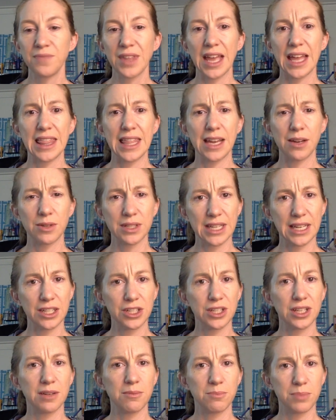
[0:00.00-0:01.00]
and that was
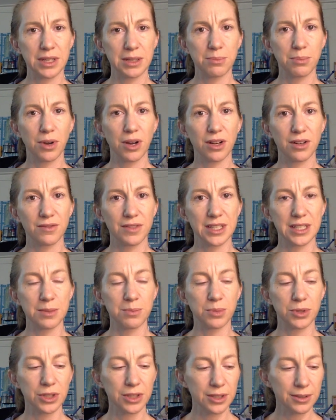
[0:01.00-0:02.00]
actually a big part of this
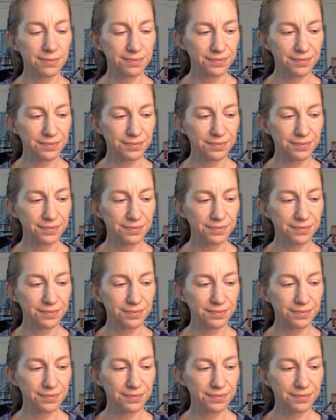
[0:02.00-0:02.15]
book.